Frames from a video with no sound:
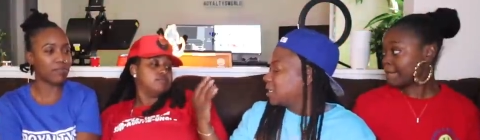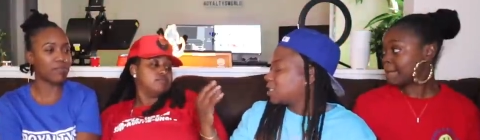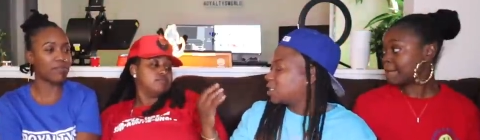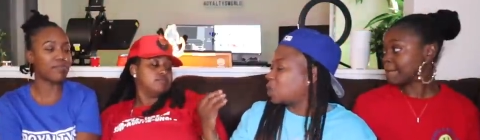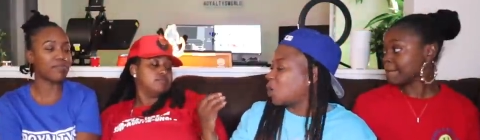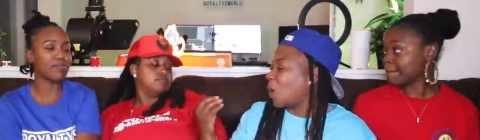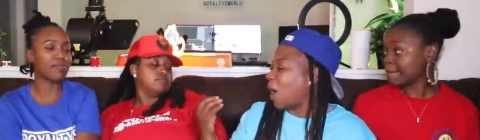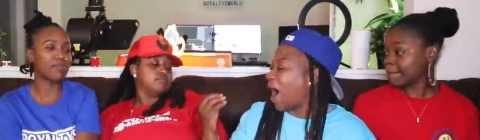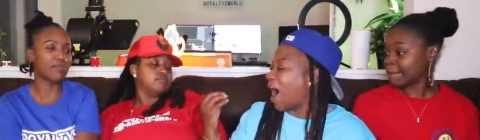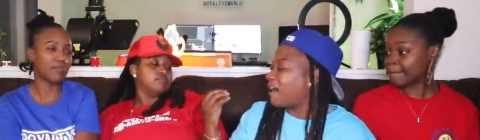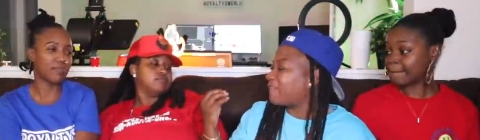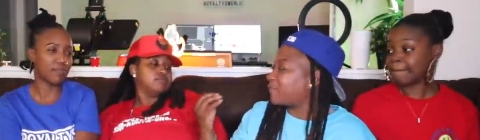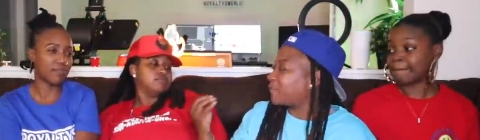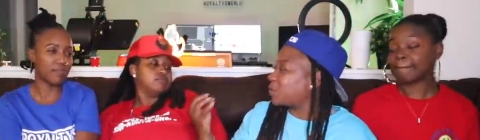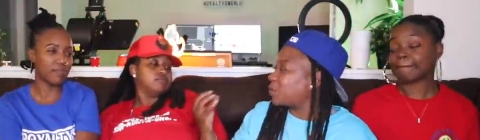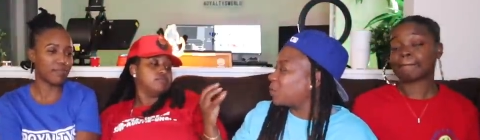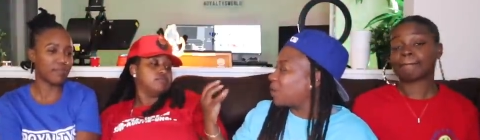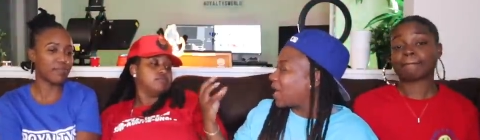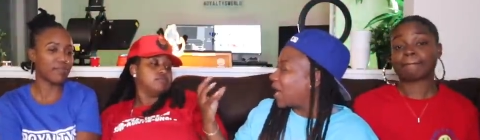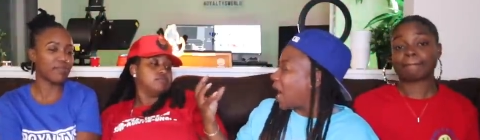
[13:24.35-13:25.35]
Speaker 1: So I
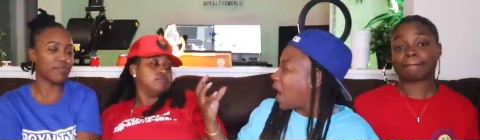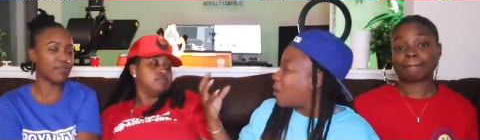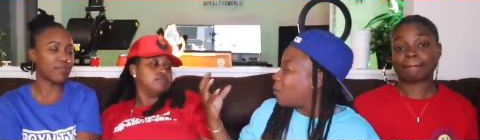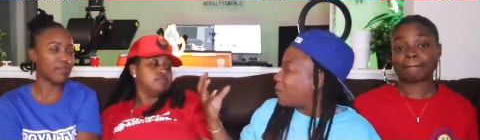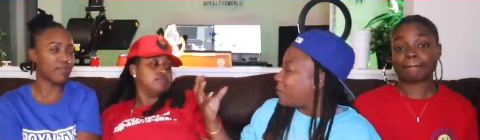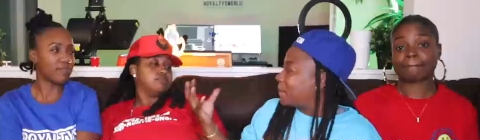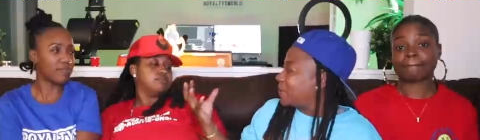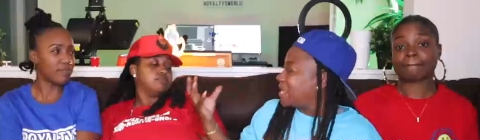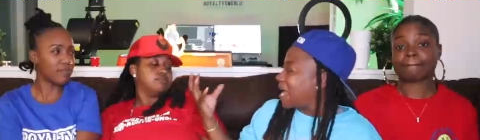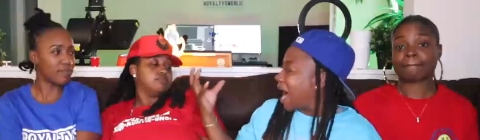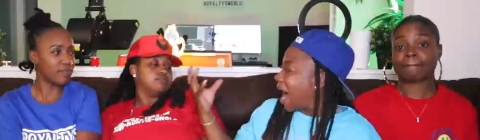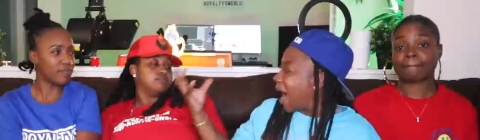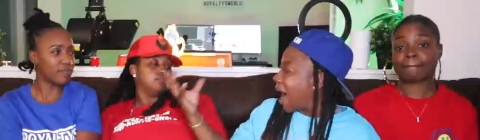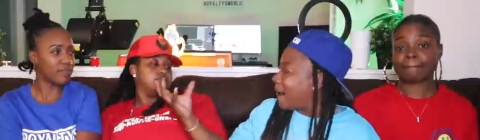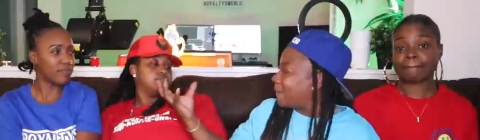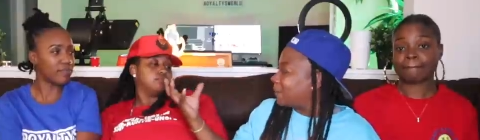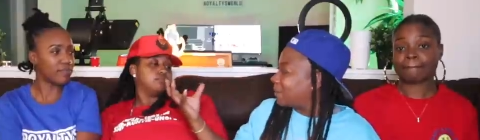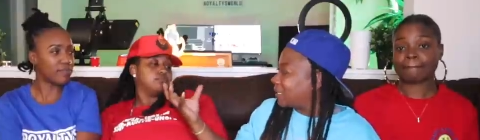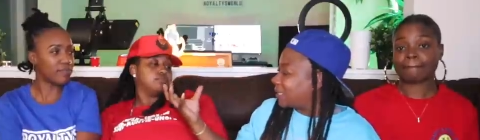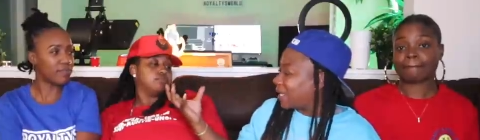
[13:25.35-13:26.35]
feel like I would be
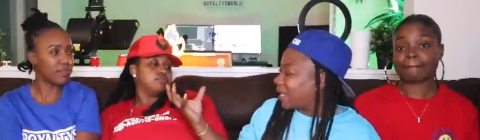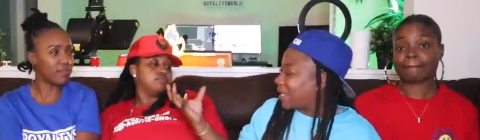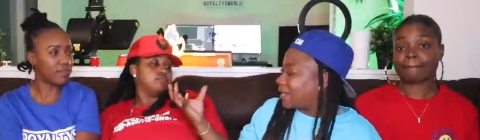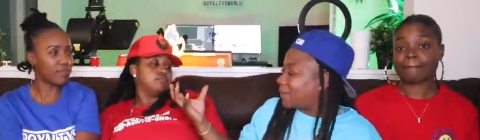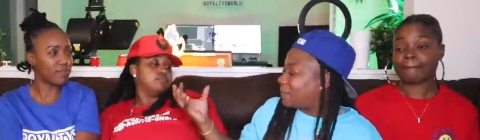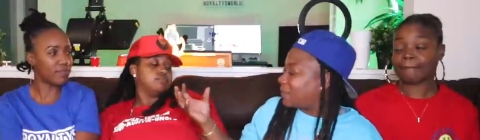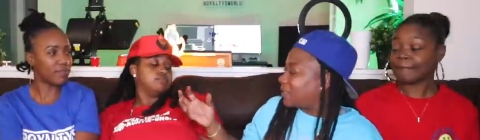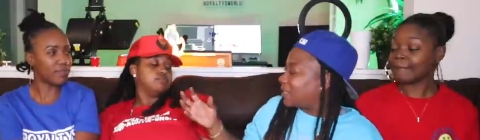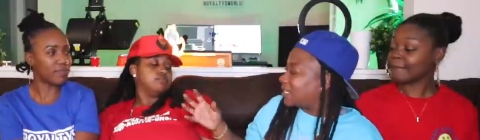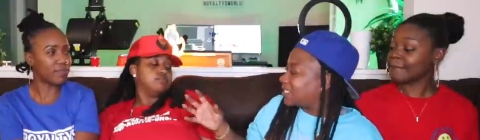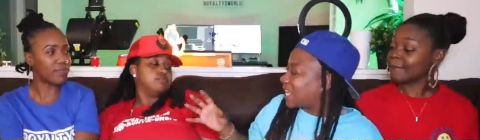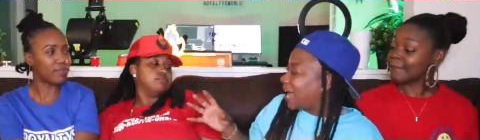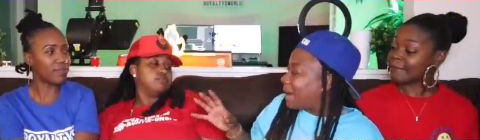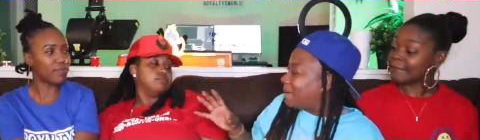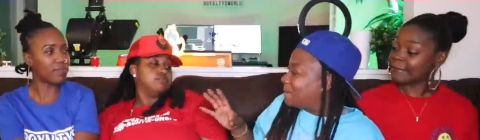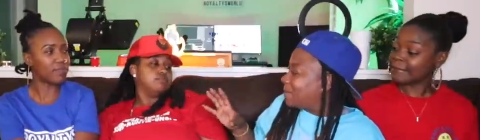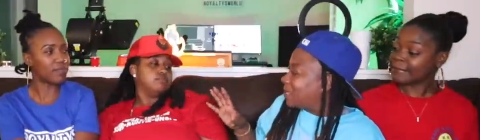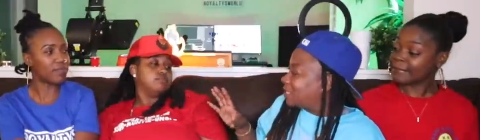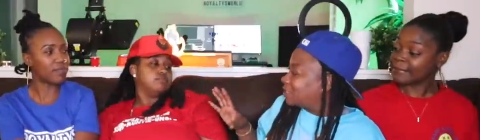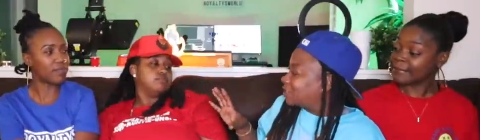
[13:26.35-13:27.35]
obligated because
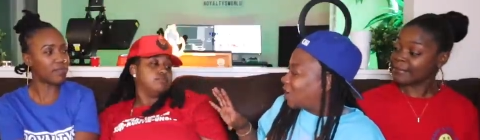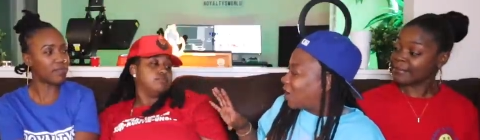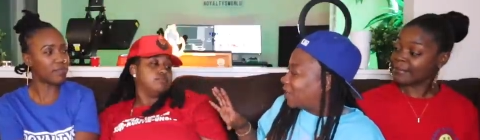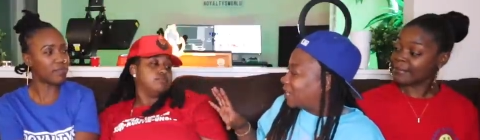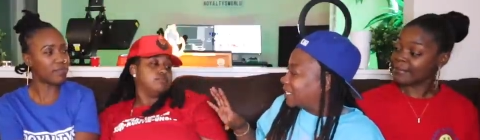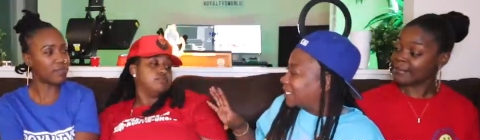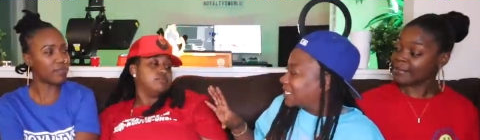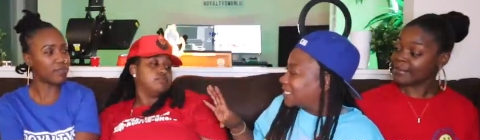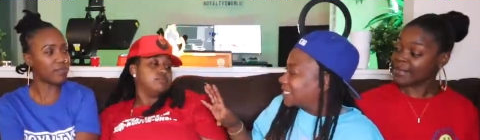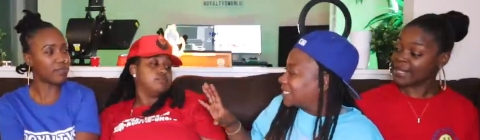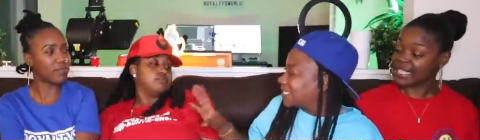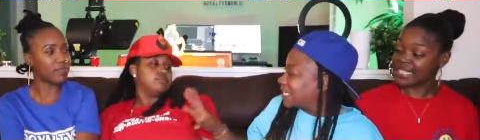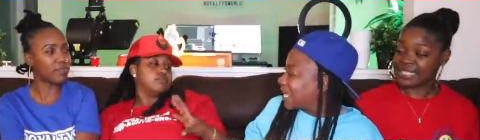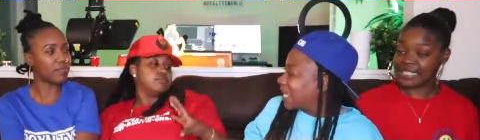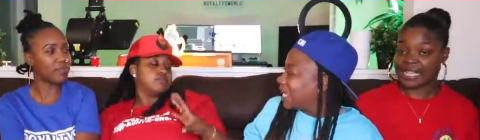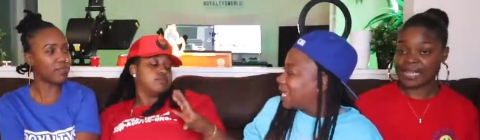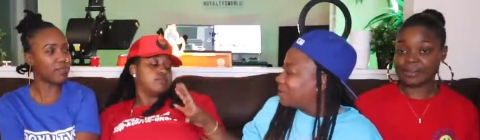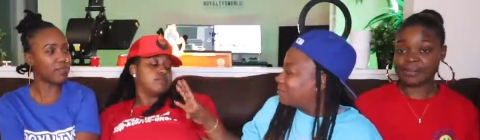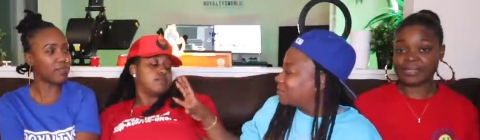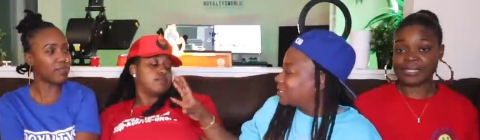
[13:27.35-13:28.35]
I met y'all at the
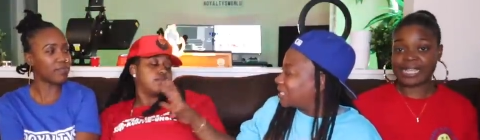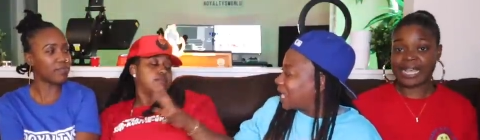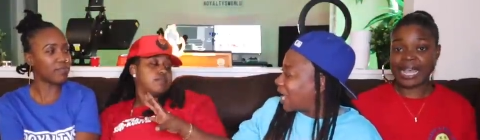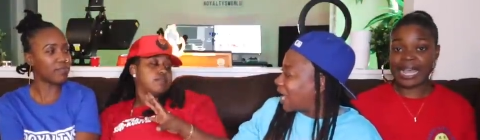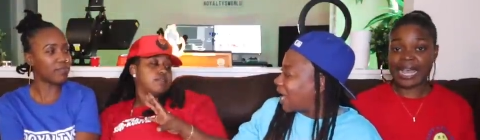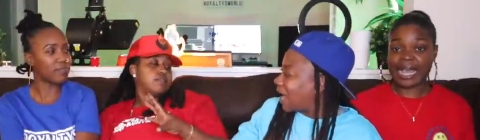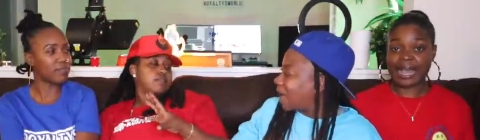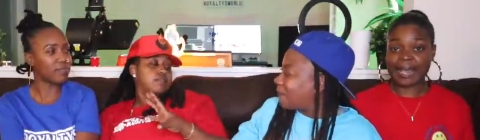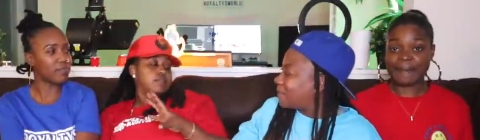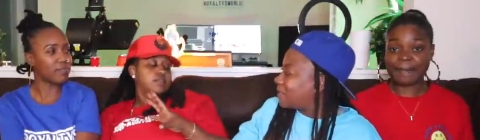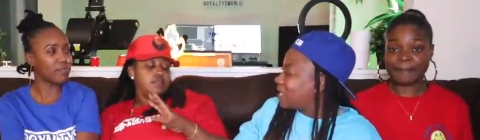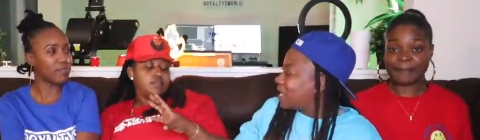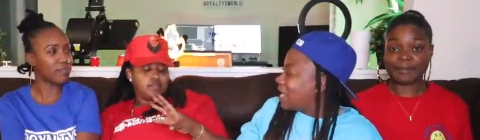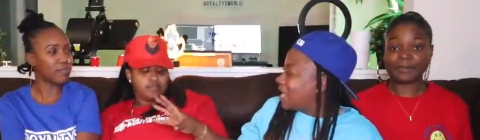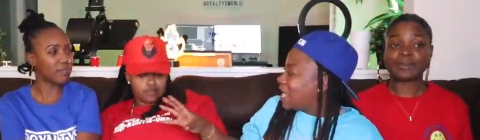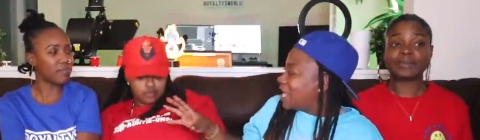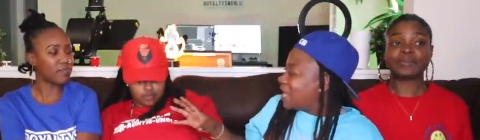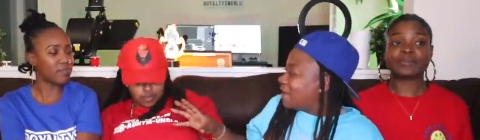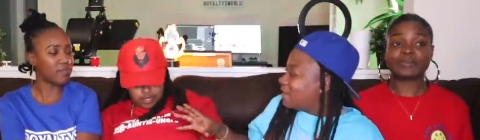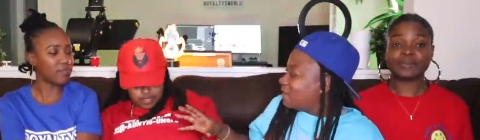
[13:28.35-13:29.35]
same, same time, time,
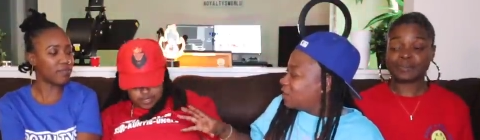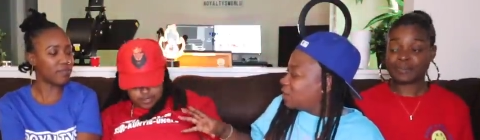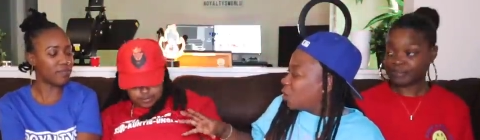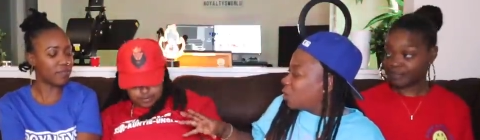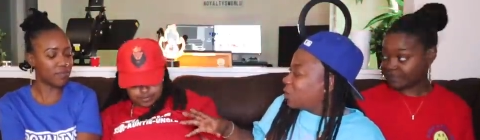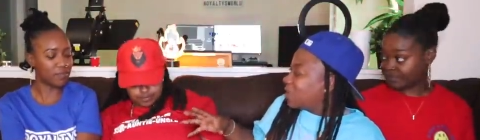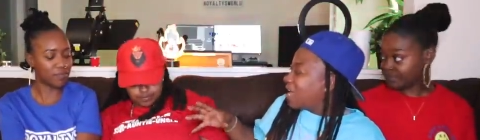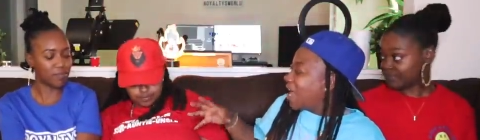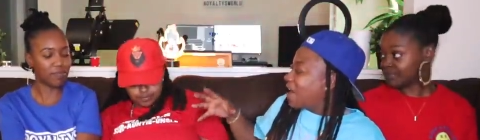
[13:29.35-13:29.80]
even right. though we